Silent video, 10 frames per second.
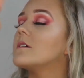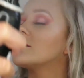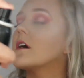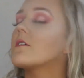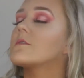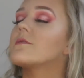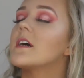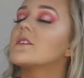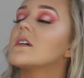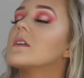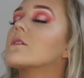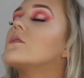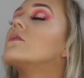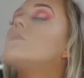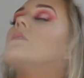so refreshing and
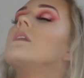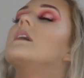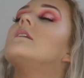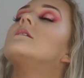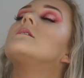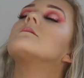cooling.